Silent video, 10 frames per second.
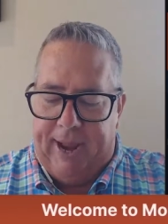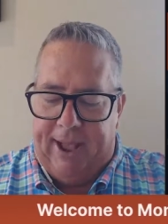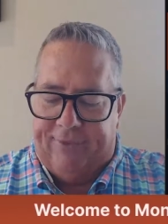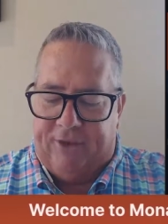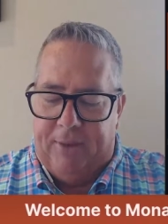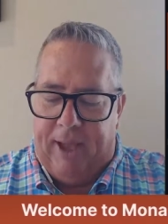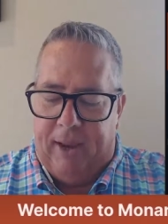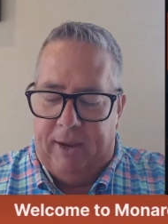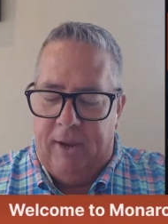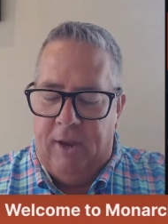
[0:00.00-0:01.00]
that we're being
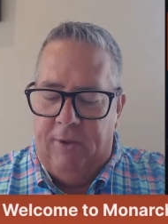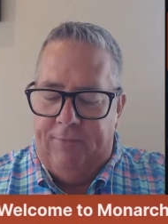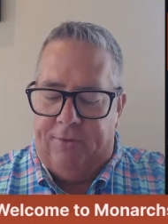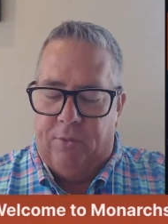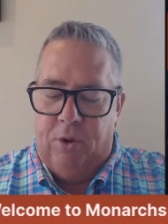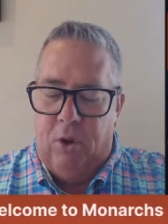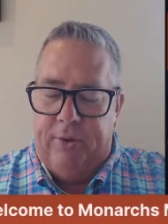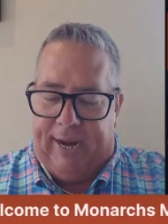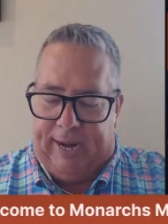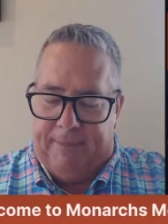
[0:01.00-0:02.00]
asked about
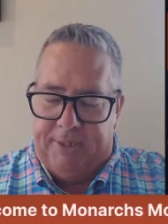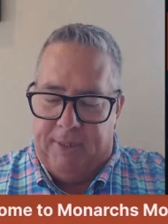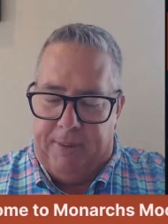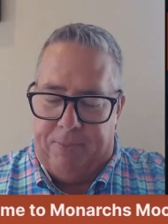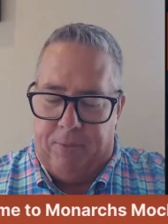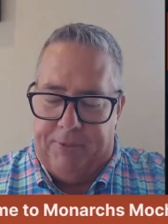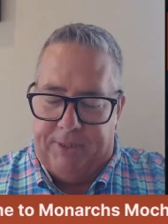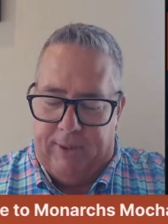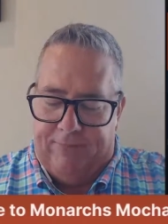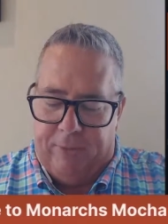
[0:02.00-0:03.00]
for the road games, let
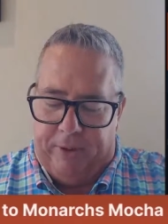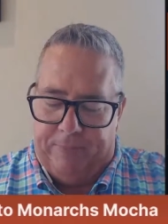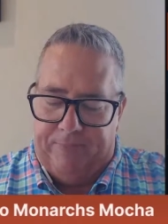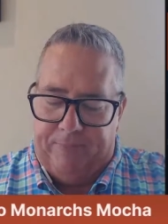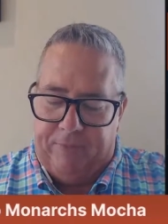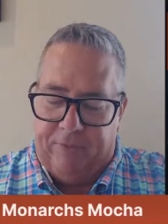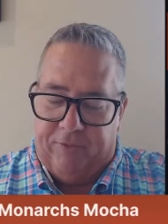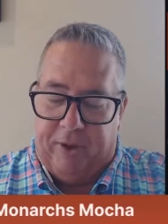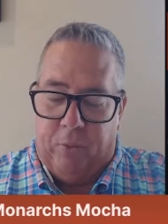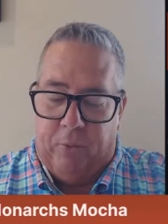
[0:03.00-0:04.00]
me pull this up for you
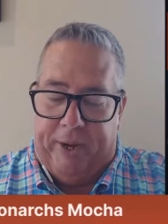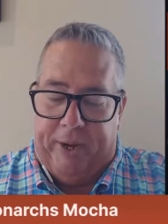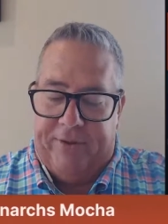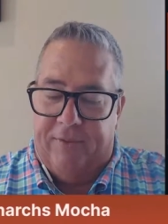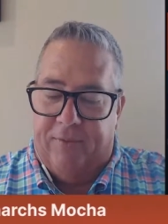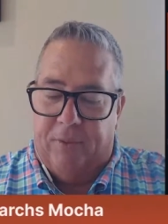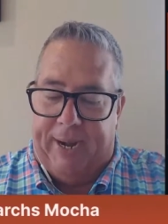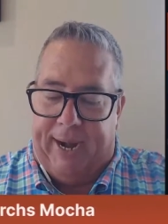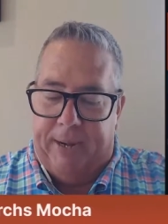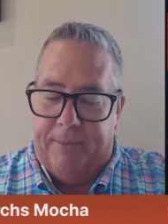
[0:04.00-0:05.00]
so I can read it to
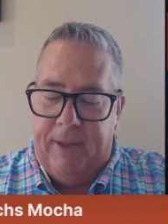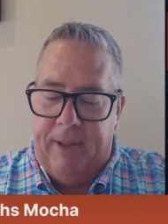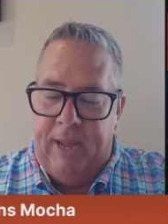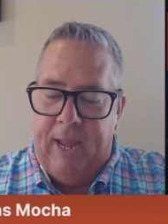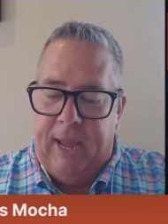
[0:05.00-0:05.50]
you verbatim.